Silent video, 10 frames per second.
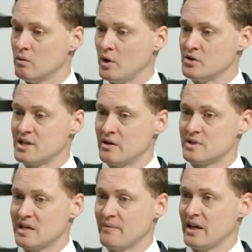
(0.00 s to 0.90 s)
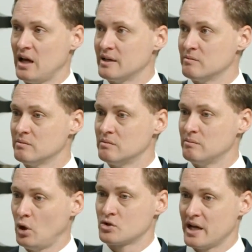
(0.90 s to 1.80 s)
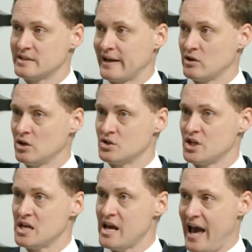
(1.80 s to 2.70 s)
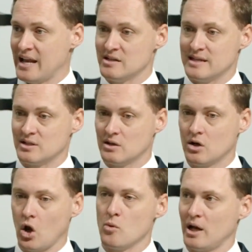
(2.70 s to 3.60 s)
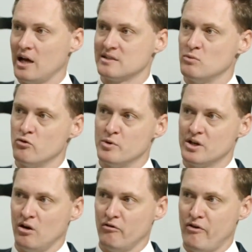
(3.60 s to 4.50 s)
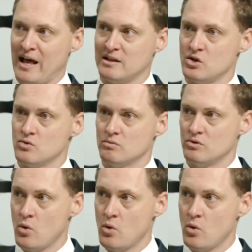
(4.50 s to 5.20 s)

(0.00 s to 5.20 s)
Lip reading: when you're dealing with something like blockchain technology and this globalized movement of value,